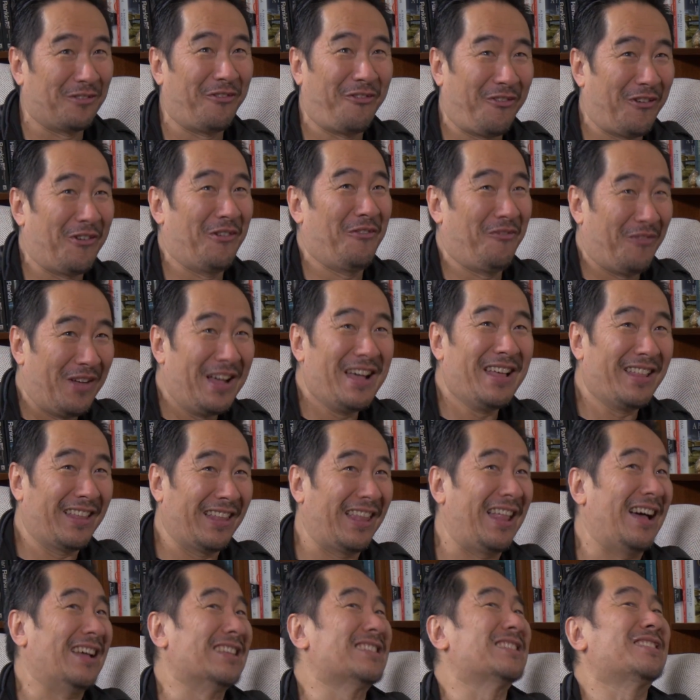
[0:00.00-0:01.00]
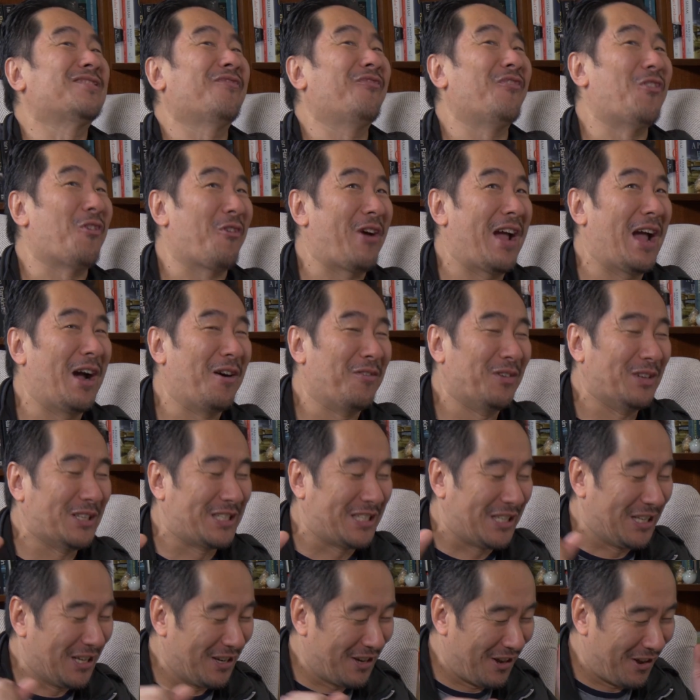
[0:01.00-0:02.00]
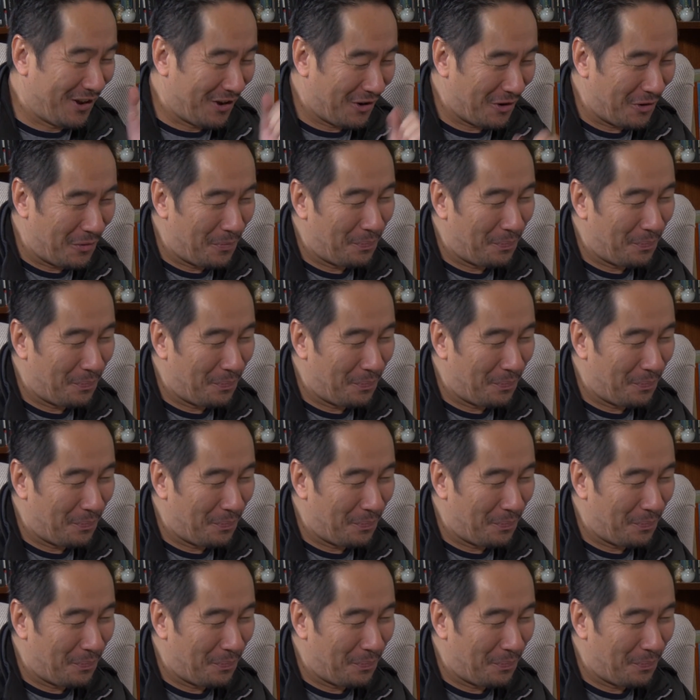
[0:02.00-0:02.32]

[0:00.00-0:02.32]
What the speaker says: for the last 4 hours. You know,